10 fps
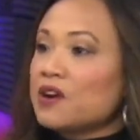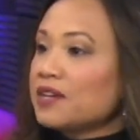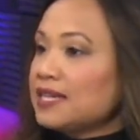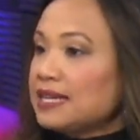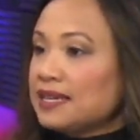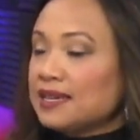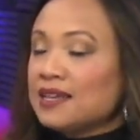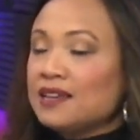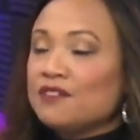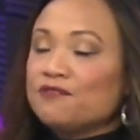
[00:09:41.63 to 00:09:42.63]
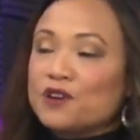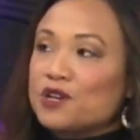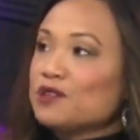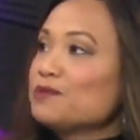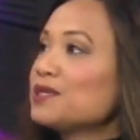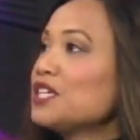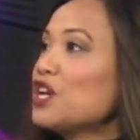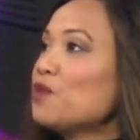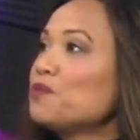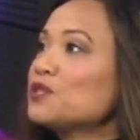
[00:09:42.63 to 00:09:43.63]
marketing firms,
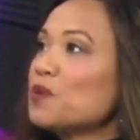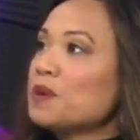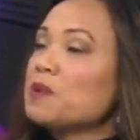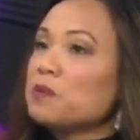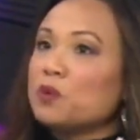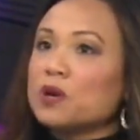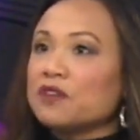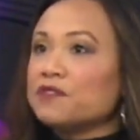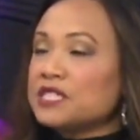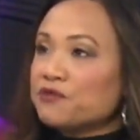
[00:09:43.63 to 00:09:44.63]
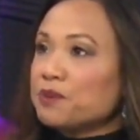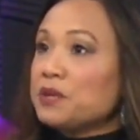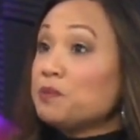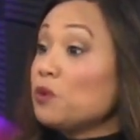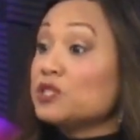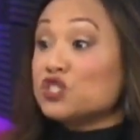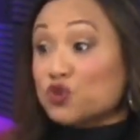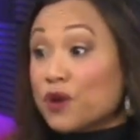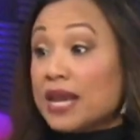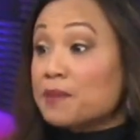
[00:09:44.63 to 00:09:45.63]
so many people working for different people, which
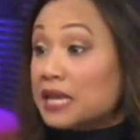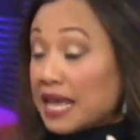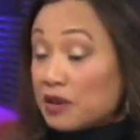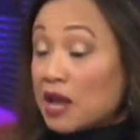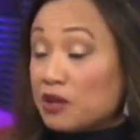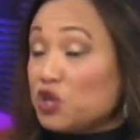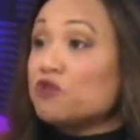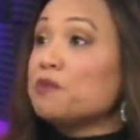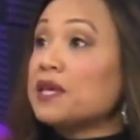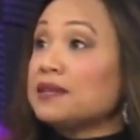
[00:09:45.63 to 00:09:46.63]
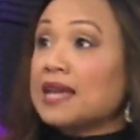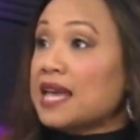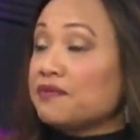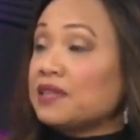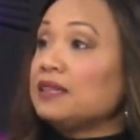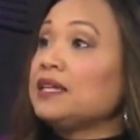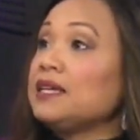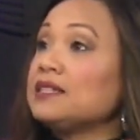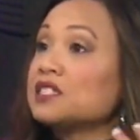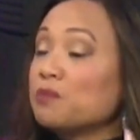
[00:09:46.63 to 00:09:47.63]
is great. I mean, and you've been kind of the
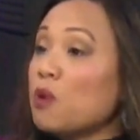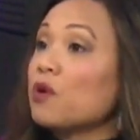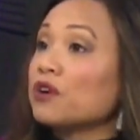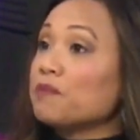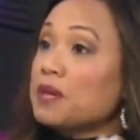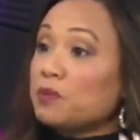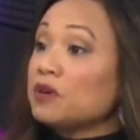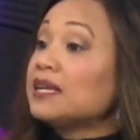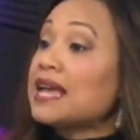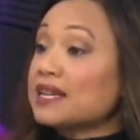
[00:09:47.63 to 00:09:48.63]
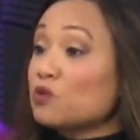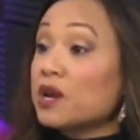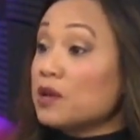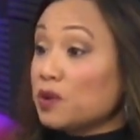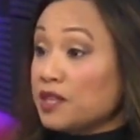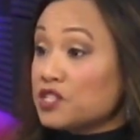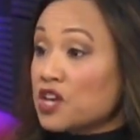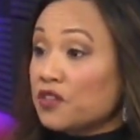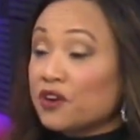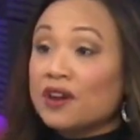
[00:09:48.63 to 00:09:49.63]
lead supporter, people connect, working with each
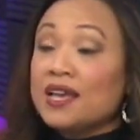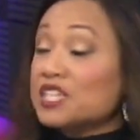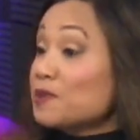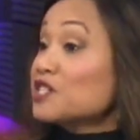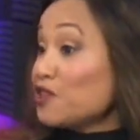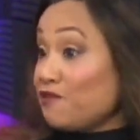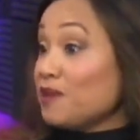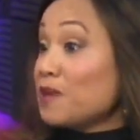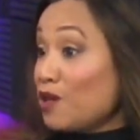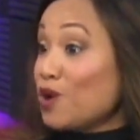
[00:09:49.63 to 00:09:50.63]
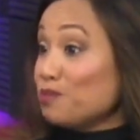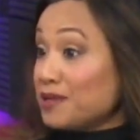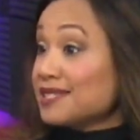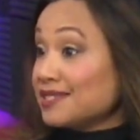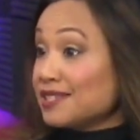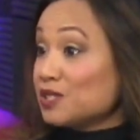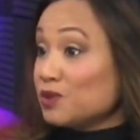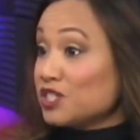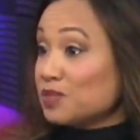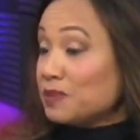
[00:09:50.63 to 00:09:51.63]
other, especially female-owned businesses,
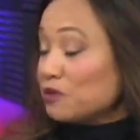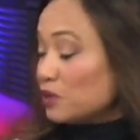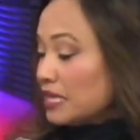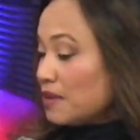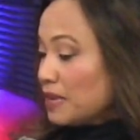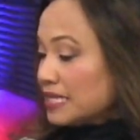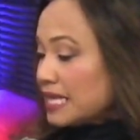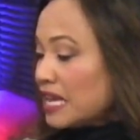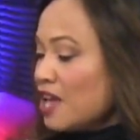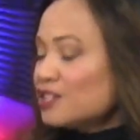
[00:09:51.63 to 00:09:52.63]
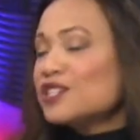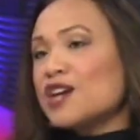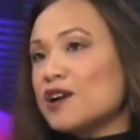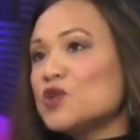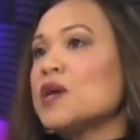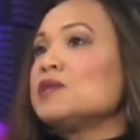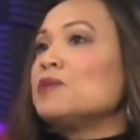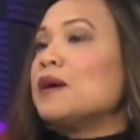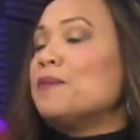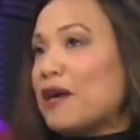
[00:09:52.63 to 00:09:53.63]
which has been really amazing. So talk to
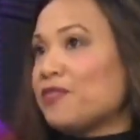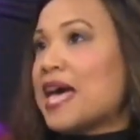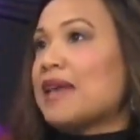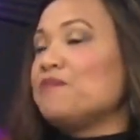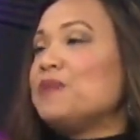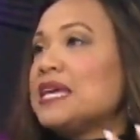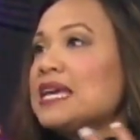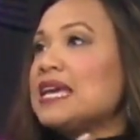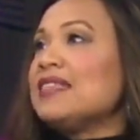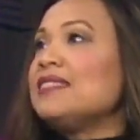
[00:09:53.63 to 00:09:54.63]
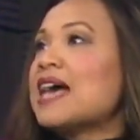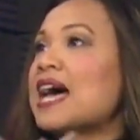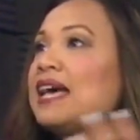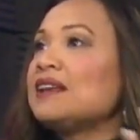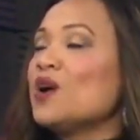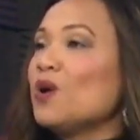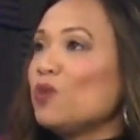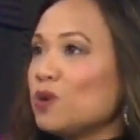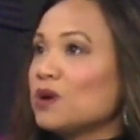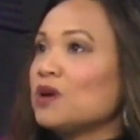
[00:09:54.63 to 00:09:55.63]
us about that. Being in that
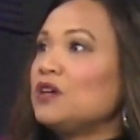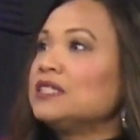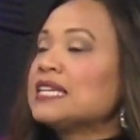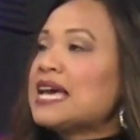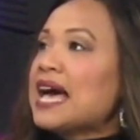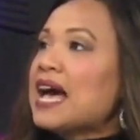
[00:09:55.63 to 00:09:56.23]
world,